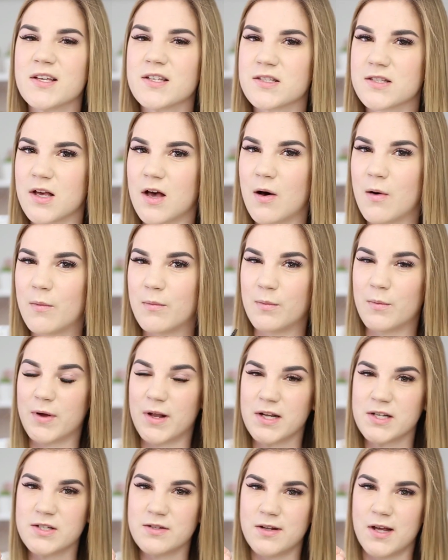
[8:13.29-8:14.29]
So
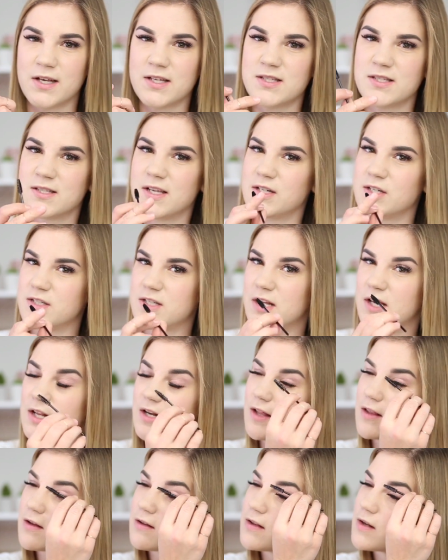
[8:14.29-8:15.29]
what I do next is I just take
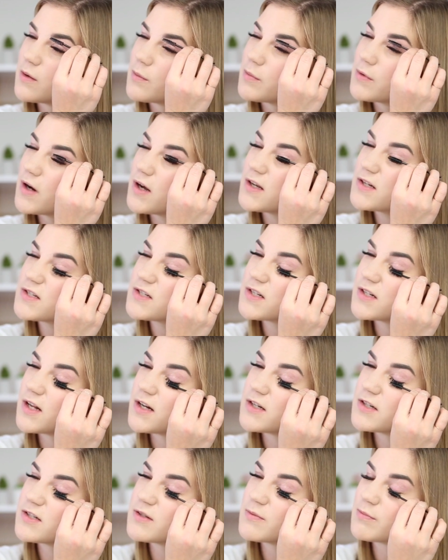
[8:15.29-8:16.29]
another little brush and
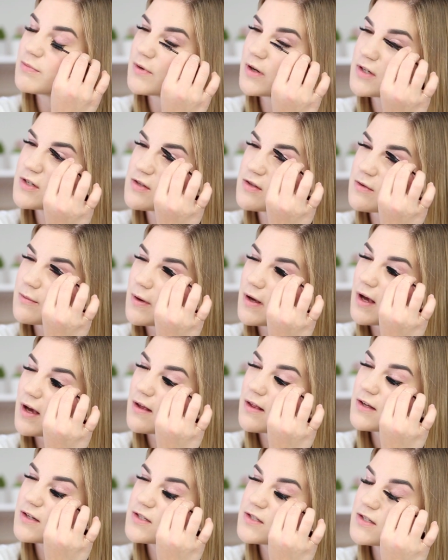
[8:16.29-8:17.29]
I just brush through my
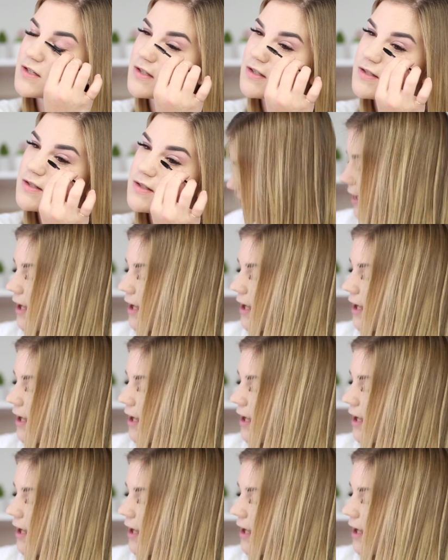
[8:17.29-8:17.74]
eyelashes.